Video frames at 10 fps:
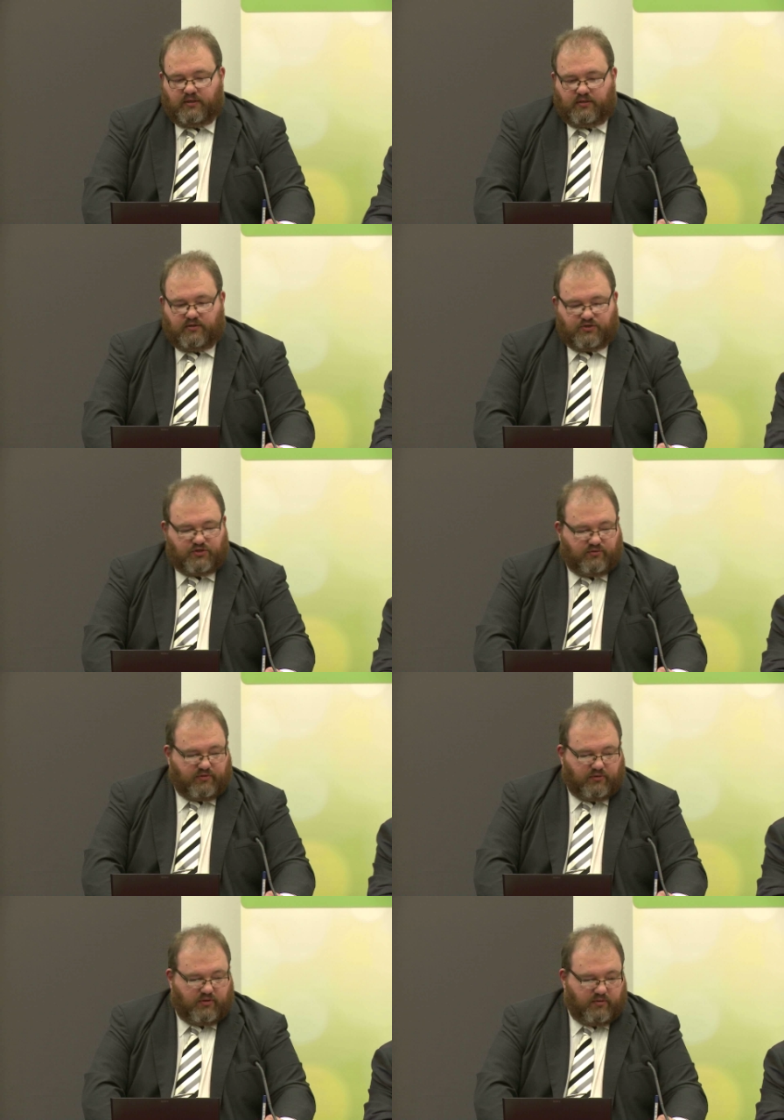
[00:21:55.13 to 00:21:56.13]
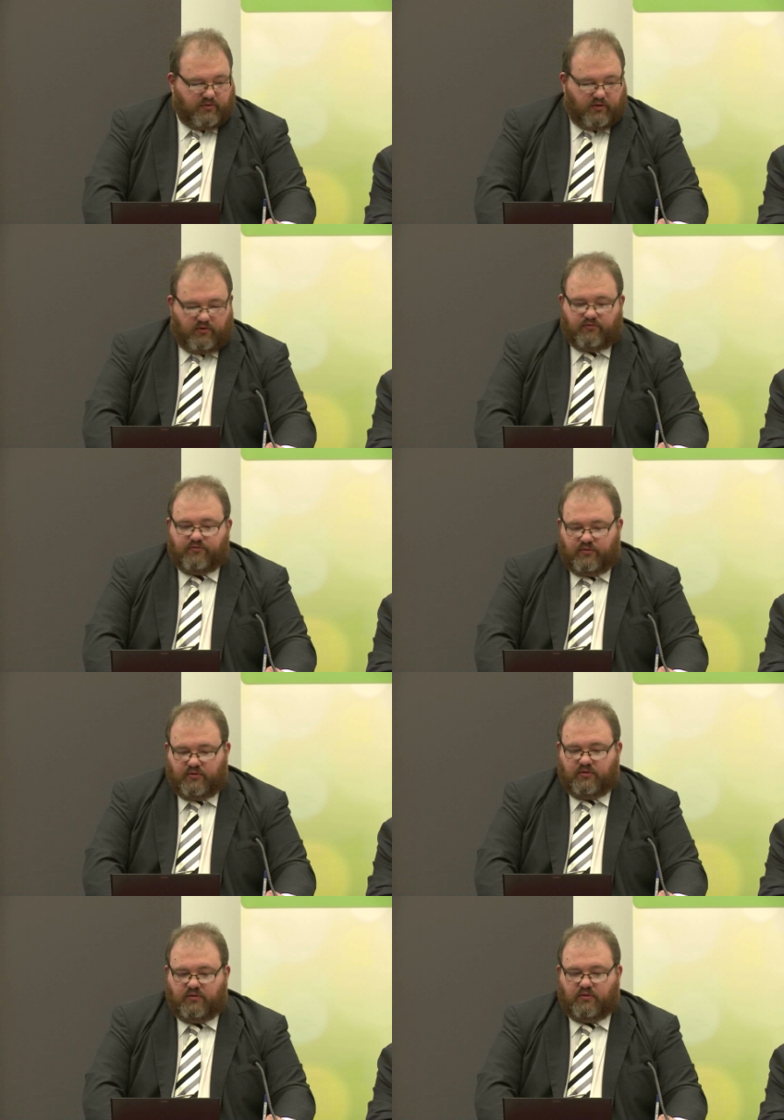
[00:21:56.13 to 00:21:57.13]
There is a new requirement of
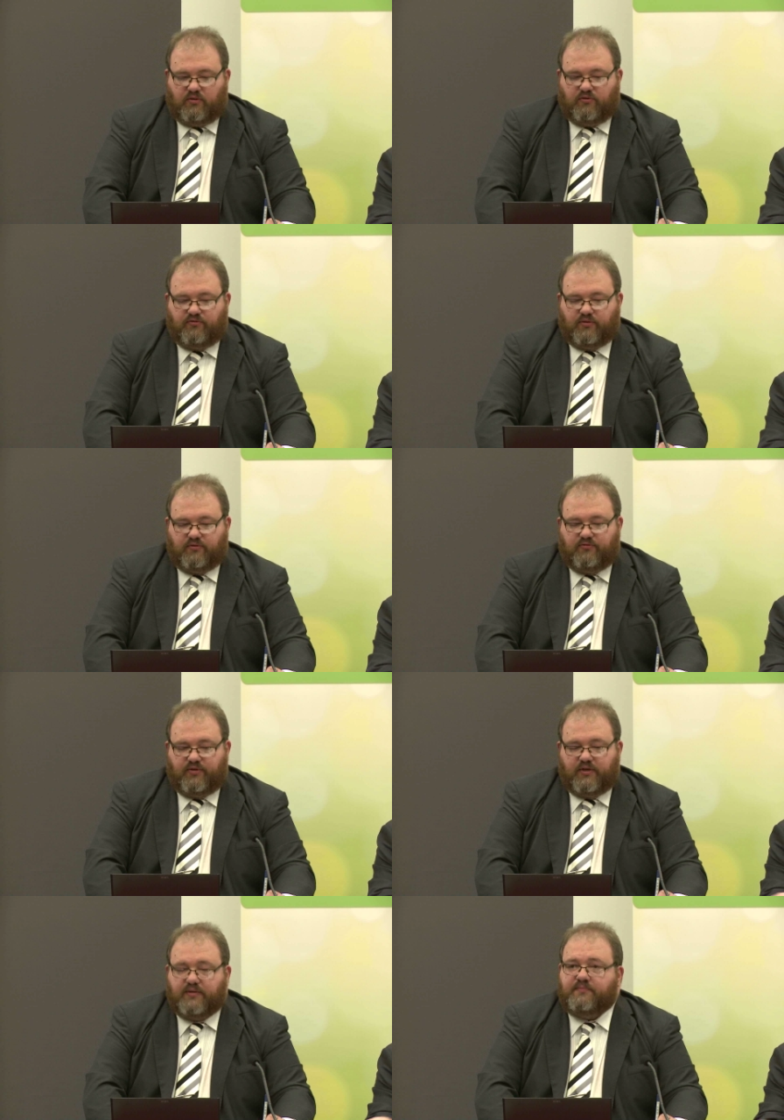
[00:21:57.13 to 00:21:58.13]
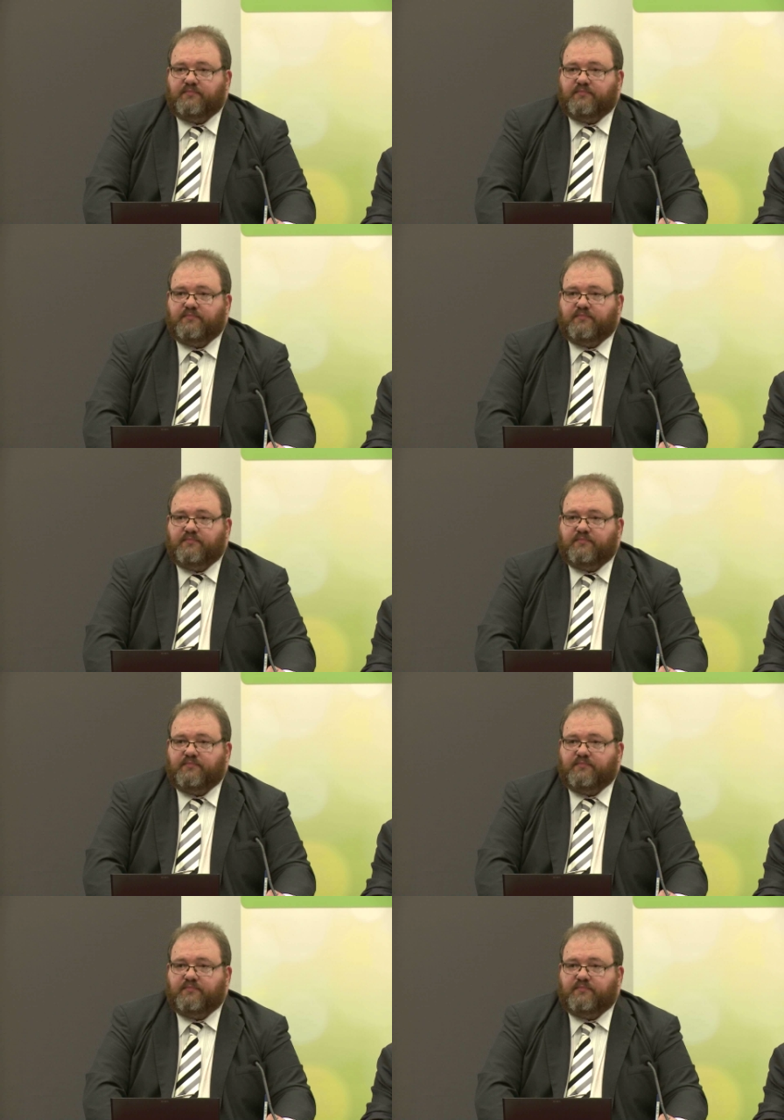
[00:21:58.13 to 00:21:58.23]
lawful and fair.